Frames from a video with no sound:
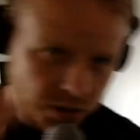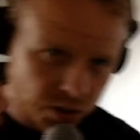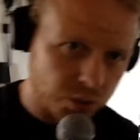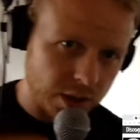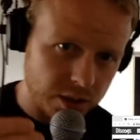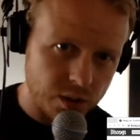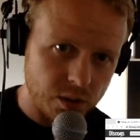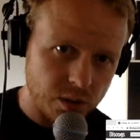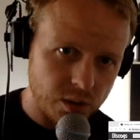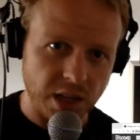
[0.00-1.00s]
tracks to
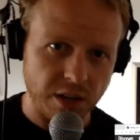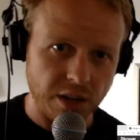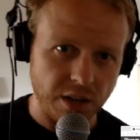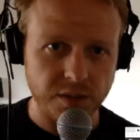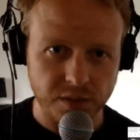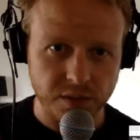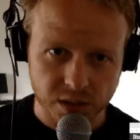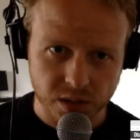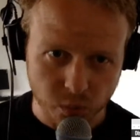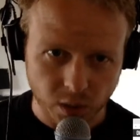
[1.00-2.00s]
see if
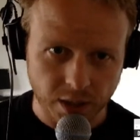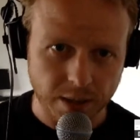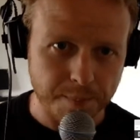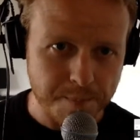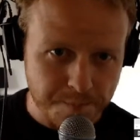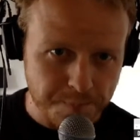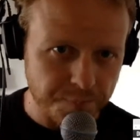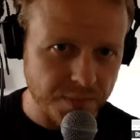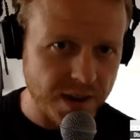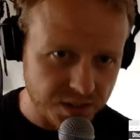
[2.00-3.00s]
it really
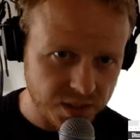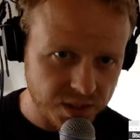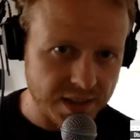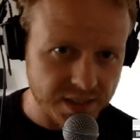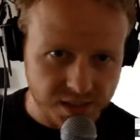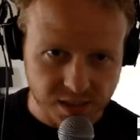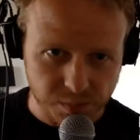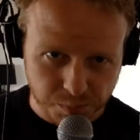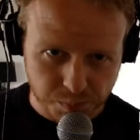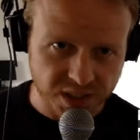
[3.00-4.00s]
has
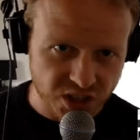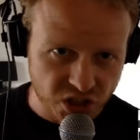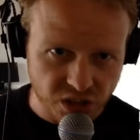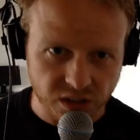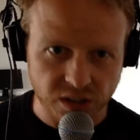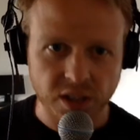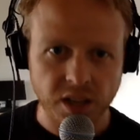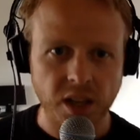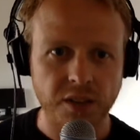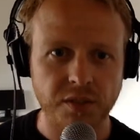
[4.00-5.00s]
potential,
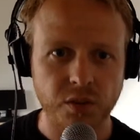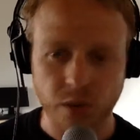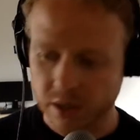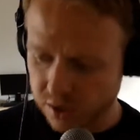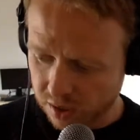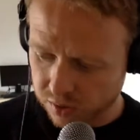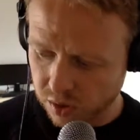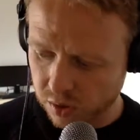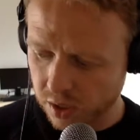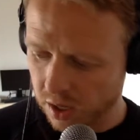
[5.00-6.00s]
if it really sounds
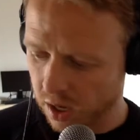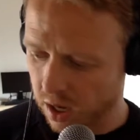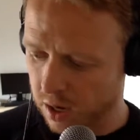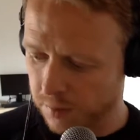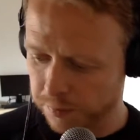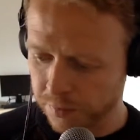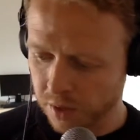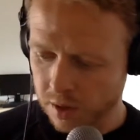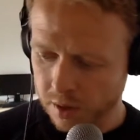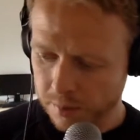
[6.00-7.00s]
good.
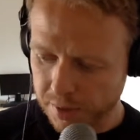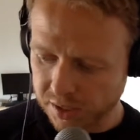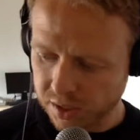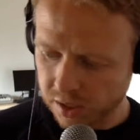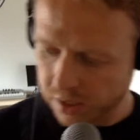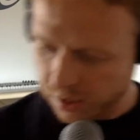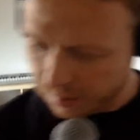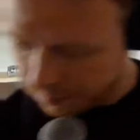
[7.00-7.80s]
Basically,